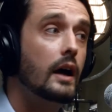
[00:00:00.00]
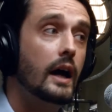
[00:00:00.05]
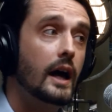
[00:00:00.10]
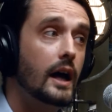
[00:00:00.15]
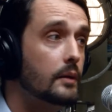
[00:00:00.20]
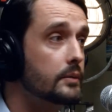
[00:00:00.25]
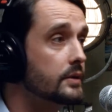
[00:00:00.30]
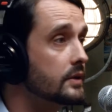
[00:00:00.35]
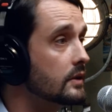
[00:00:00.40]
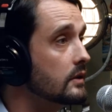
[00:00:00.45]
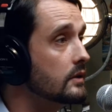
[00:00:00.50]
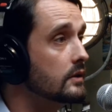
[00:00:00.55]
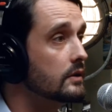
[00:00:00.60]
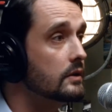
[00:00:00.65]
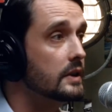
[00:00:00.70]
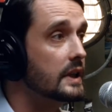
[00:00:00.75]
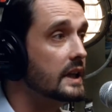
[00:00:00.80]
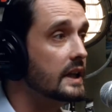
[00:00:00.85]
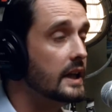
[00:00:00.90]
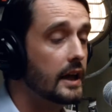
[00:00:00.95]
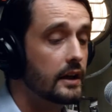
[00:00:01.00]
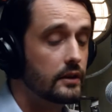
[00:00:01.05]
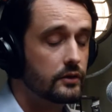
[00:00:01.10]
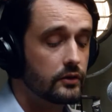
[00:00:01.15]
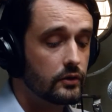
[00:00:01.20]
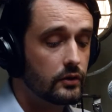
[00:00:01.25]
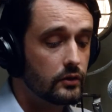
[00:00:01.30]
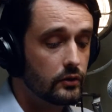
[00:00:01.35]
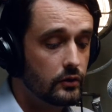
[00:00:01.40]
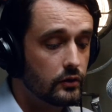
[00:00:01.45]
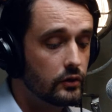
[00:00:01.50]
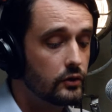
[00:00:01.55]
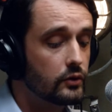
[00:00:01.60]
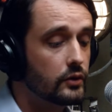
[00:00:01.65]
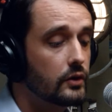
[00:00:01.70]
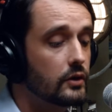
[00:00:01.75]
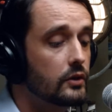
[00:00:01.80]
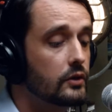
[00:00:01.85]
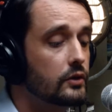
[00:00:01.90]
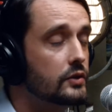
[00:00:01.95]
Absolutely, yeah. So
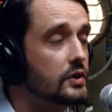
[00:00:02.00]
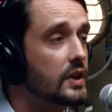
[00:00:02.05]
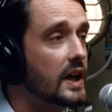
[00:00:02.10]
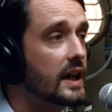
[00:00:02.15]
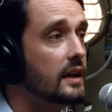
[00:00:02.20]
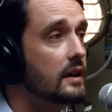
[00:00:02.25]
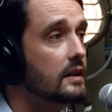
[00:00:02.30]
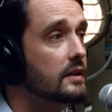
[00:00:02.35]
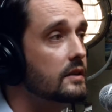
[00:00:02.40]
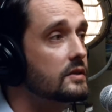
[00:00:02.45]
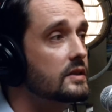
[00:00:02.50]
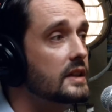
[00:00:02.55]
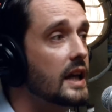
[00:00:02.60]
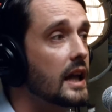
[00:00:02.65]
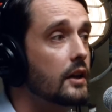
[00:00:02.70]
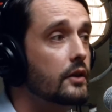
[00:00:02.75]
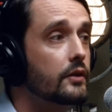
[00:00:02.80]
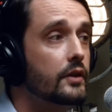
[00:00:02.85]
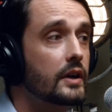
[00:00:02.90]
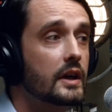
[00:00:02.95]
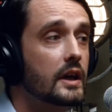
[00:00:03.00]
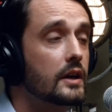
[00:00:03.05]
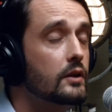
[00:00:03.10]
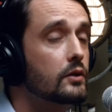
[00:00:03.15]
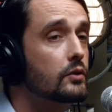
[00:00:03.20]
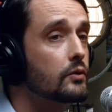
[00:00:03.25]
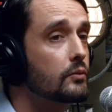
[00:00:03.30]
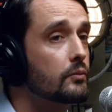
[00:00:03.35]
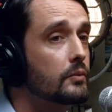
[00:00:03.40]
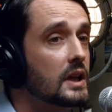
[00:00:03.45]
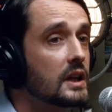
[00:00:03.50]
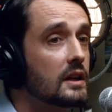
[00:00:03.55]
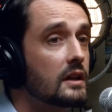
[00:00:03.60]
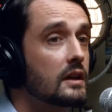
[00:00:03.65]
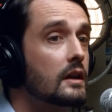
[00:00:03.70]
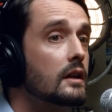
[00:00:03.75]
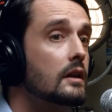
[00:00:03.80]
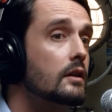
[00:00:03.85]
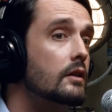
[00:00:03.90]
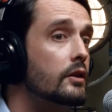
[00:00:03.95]
you're checking their salary, and I don't mean
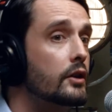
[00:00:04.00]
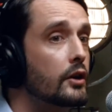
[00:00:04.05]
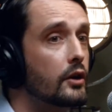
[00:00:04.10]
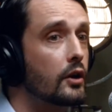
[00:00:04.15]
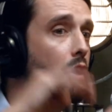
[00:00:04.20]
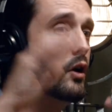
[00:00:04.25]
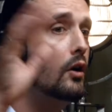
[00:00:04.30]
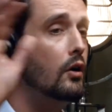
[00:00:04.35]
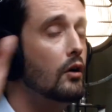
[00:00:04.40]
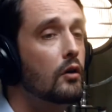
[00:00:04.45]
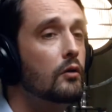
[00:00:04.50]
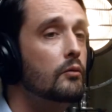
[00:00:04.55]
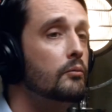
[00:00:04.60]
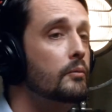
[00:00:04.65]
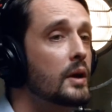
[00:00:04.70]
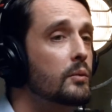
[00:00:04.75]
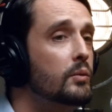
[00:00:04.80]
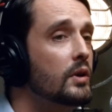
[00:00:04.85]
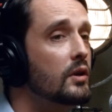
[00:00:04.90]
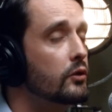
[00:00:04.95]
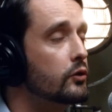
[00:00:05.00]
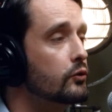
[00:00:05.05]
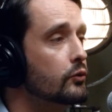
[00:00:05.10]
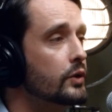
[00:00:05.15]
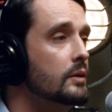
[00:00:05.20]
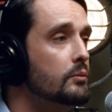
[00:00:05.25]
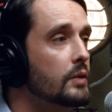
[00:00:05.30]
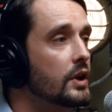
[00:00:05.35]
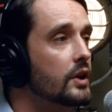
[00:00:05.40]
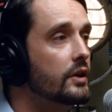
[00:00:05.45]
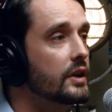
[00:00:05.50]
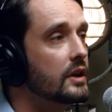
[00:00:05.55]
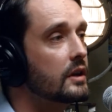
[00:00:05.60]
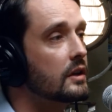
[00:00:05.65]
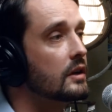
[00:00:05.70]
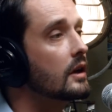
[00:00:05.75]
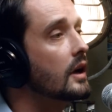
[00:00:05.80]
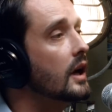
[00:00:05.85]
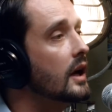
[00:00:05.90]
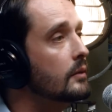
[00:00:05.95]
they're maybe 3 million.
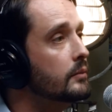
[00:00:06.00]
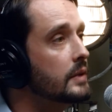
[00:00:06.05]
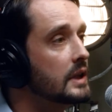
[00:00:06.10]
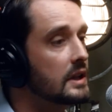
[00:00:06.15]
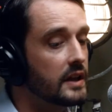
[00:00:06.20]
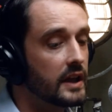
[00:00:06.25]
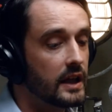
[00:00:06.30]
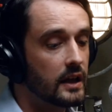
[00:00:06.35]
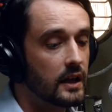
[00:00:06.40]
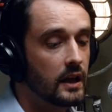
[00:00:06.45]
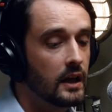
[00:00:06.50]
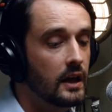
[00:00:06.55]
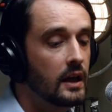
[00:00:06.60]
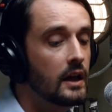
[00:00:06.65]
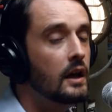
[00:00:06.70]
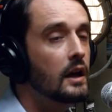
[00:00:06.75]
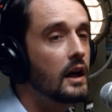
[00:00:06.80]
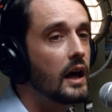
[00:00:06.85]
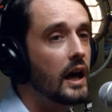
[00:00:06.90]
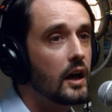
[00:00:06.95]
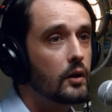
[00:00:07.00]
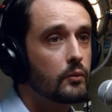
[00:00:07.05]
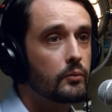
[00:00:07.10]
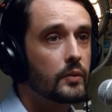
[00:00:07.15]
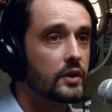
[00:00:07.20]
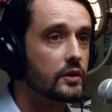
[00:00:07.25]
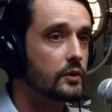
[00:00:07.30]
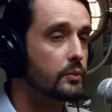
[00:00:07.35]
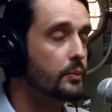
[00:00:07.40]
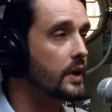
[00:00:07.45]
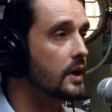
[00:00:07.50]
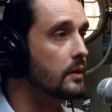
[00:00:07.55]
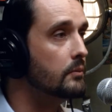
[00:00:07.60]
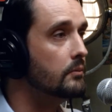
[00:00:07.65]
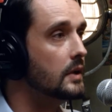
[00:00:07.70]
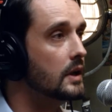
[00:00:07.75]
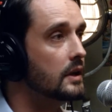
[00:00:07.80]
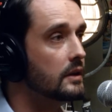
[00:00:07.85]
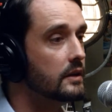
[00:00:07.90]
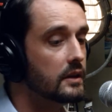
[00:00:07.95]
I mean like how much per
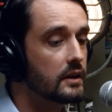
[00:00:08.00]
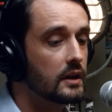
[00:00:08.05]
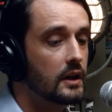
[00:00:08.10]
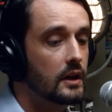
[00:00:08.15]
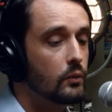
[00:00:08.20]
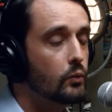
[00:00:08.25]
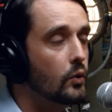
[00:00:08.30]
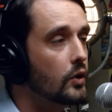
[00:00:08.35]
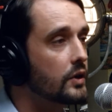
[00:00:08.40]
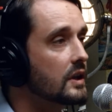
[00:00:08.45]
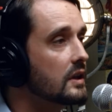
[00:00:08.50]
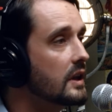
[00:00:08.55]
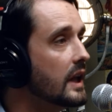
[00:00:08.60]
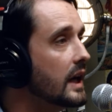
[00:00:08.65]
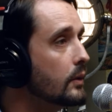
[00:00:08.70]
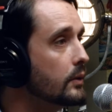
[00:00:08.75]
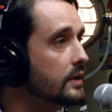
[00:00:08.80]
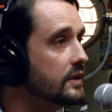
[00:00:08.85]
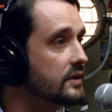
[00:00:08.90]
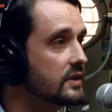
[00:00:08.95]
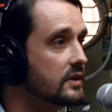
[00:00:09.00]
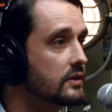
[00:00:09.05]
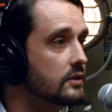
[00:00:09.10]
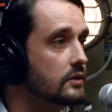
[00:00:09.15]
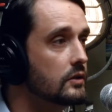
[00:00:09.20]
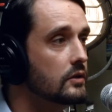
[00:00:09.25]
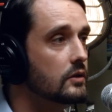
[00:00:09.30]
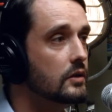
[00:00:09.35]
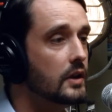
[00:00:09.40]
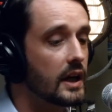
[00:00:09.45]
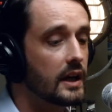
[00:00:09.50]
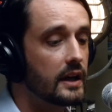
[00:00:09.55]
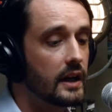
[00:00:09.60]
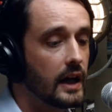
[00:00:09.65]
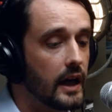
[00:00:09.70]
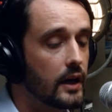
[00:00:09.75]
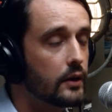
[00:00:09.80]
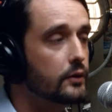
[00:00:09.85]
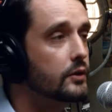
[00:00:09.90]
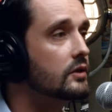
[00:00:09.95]
month, what allowances do you get,
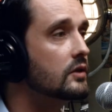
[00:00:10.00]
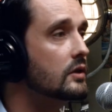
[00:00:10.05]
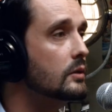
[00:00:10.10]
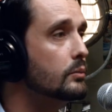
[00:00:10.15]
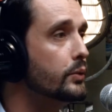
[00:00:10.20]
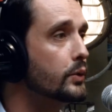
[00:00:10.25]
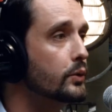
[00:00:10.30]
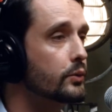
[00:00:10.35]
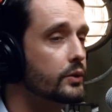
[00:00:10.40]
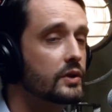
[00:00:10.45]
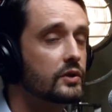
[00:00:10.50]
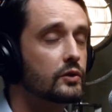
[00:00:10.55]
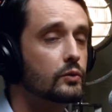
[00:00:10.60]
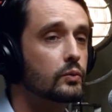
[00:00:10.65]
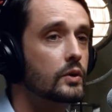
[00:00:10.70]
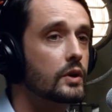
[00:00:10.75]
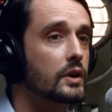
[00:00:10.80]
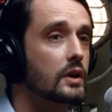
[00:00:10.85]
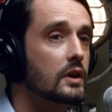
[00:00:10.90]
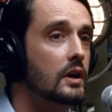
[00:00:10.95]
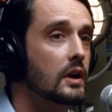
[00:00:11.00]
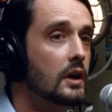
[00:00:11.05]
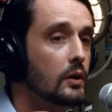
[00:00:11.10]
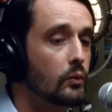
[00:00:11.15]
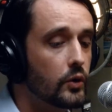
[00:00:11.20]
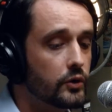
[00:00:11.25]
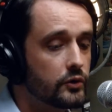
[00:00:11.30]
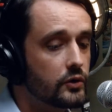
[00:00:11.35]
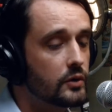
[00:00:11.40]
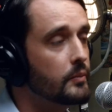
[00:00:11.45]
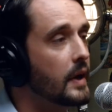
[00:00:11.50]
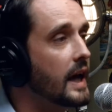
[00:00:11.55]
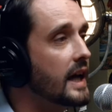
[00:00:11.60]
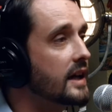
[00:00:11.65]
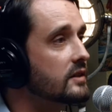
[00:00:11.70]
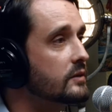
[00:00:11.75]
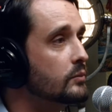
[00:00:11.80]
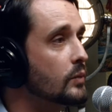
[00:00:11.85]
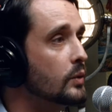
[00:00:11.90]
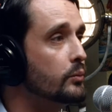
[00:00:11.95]
how does the bonus work, what's your
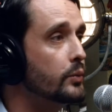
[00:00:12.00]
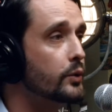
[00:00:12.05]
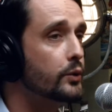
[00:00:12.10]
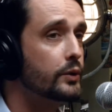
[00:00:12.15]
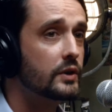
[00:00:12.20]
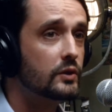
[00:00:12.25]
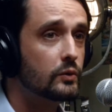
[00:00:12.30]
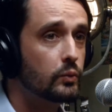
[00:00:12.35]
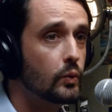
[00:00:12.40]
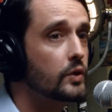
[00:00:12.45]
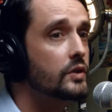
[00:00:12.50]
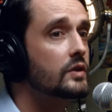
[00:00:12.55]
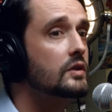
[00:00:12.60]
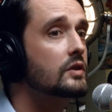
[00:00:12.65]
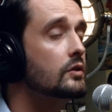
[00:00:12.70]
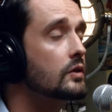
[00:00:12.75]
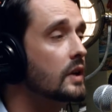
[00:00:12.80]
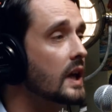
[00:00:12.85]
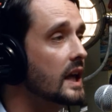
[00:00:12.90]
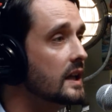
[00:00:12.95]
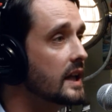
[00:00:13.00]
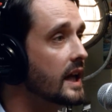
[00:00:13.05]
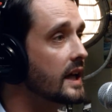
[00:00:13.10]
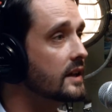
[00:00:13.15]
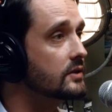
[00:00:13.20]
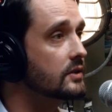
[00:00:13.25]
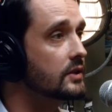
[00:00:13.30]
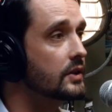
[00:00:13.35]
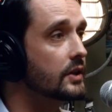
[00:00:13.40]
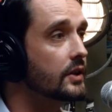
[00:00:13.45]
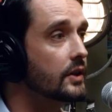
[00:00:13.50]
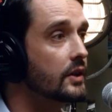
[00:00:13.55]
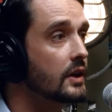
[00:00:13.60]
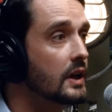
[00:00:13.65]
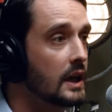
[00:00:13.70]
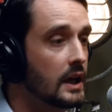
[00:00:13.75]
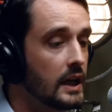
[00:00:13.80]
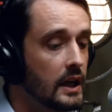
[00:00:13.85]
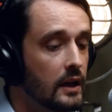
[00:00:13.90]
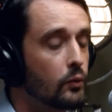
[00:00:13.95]
maximum bonus, what did you get last year,
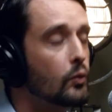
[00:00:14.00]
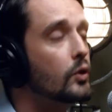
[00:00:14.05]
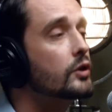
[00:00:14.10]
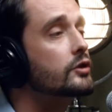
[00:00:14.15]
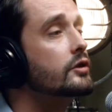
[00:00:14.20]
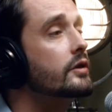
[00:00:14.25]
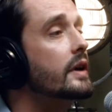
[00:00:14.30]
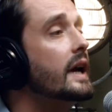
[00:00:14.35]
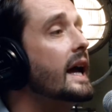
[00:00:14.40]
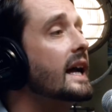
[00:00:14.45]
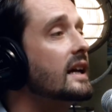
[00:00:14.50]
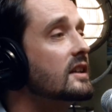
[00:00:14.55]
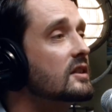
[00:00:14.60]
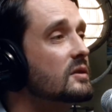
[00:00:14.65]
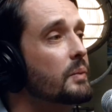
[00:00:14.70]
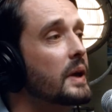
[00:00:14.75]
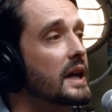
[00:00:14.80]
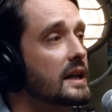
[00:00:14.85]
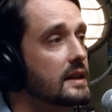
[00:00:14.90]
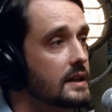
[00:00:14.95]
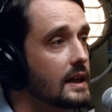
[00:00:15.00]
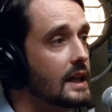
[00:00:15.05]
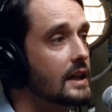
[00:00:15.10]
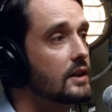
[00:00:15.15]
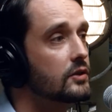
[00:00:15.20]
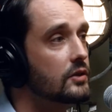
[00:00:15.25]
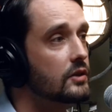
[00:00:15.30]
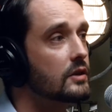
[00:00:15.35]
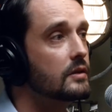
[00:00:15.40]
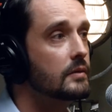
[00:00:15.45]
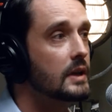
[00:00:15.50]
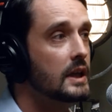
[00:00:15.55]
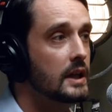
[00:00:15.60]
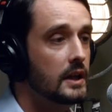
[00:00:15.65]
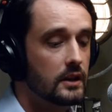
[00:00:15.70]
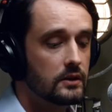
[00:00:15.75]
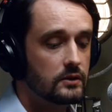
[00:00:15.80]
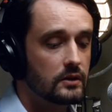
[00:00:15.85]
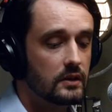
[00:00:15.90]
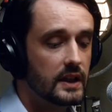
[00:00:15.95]
what's your expectation.
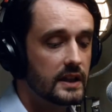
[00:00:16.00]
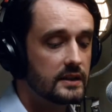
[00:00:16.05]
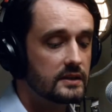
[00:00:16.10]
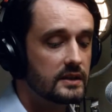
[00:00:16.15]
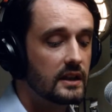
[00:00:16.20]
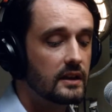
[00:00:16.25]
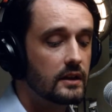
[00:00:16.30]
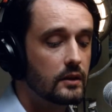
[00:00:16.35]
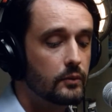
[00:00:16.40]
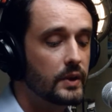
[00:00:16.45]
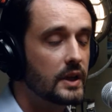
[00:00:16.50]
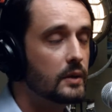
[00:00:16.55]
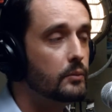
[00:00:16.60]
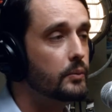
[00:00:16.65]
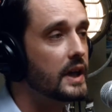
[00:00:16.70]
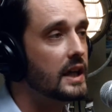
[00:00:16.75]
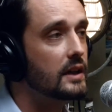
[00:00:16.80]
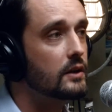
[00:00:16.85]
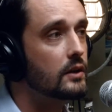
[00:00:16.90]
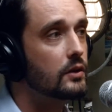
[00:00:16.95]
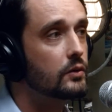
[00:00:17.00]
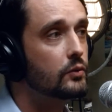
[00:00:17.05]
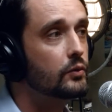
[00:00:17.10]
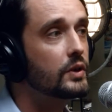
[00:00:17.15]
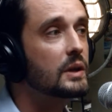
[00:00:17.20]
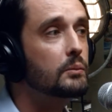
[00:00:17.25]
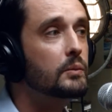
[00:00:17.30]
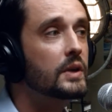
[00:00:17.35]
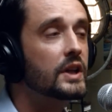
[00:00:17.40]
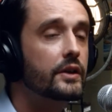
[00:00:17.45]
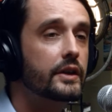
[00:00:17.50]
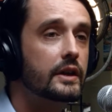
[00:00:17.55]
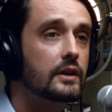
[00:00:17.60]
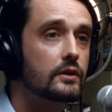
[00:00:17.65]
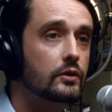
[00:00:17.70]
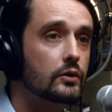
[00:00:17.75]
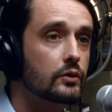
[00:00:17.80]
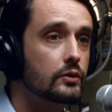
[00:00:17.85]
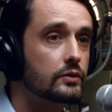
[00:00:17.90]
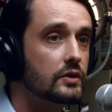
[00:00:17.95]
So let's say they're being paid 3 million
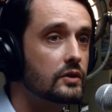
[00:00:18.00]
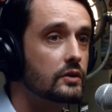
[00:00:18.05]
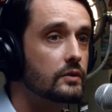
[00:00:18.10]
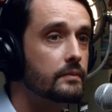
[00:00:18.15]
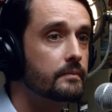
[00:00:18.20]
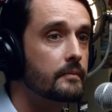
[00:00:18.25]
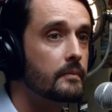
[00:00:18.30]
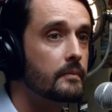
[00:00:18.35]
total.